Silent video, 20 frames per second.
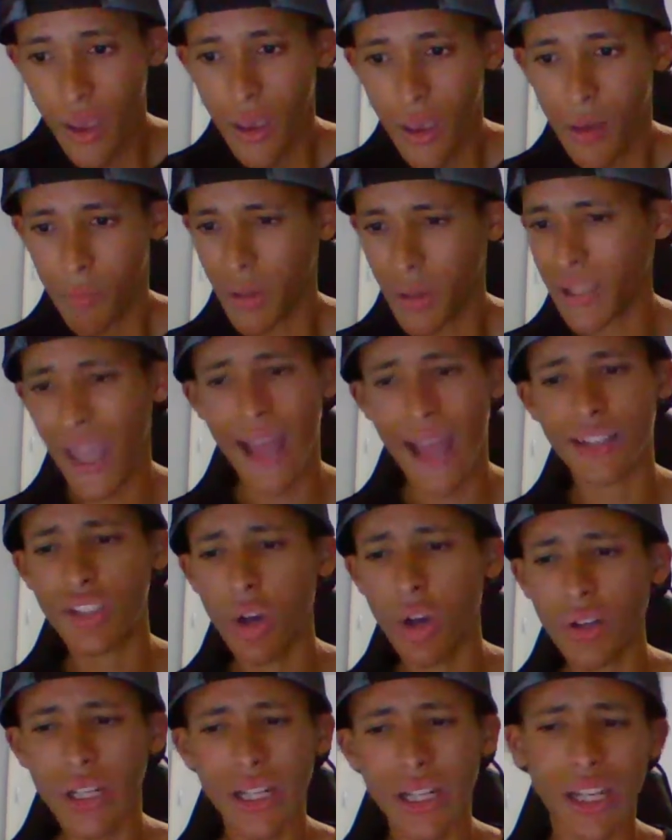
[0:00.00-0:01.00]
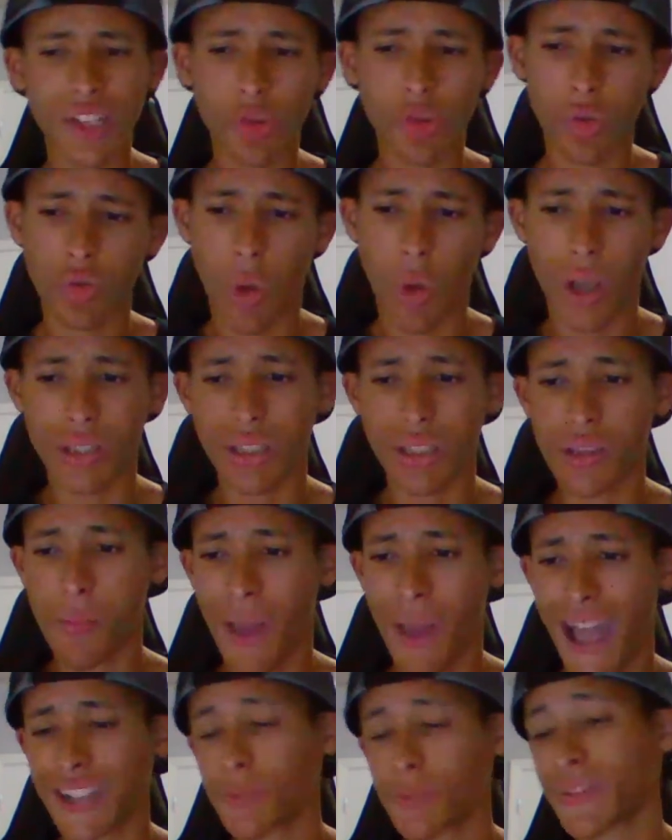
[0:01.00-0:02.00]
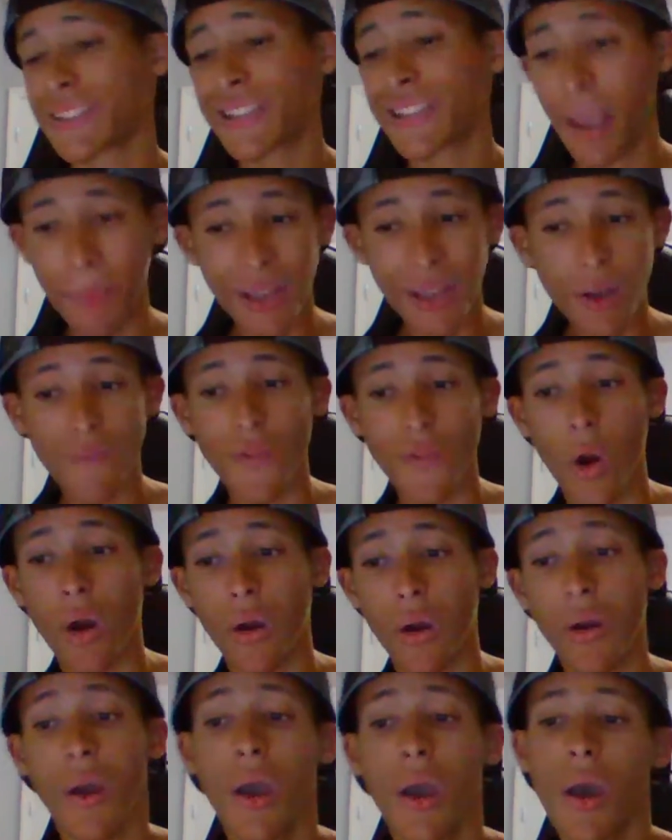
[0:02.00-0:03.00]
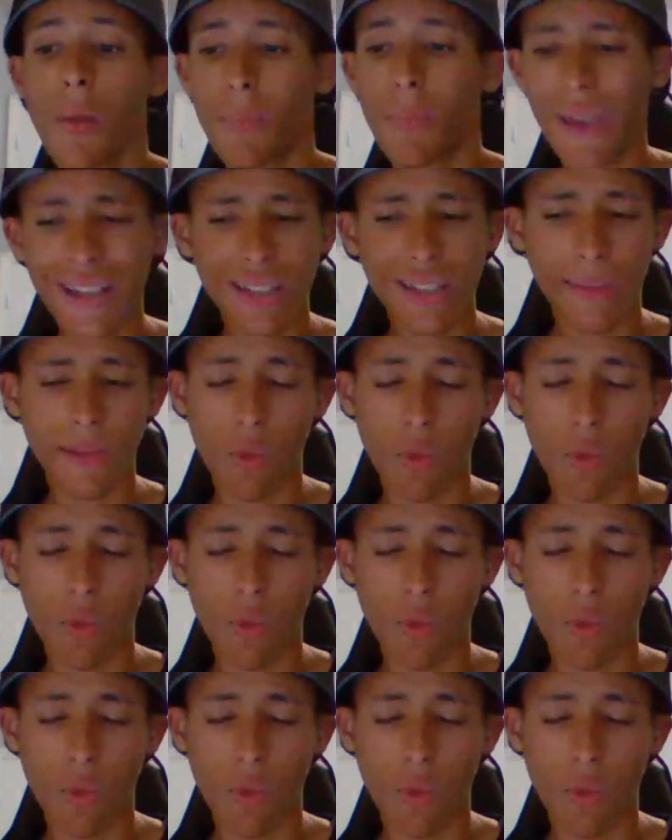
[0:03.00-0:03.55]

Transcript: But yeah, Tony Nese was watching the match, but Semi-Gavar picks up the